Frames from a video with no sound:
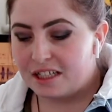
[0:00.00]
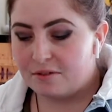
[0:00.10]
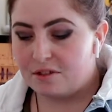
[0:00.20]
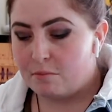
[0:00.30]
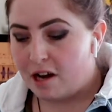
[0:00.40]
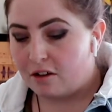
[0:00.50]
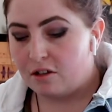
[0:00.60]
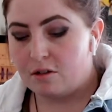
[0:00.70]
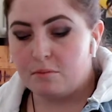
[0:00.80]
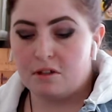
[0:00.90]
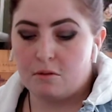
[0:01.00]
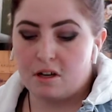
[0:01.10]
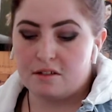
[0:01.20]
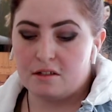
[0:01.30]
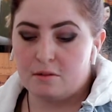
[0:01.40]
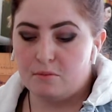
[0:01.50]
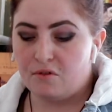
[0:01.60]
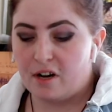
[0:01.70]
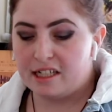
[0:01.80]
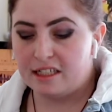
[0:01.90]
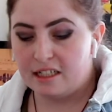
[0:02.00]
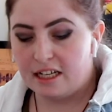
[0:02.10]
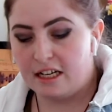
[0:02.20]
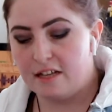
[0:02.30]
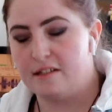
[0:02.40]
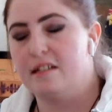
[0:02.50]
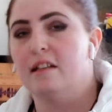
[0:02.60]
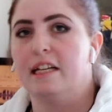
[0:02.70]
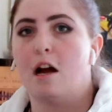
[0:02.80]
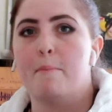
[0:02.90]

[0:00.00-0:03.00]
they give some background on blood quantum, defining it as the like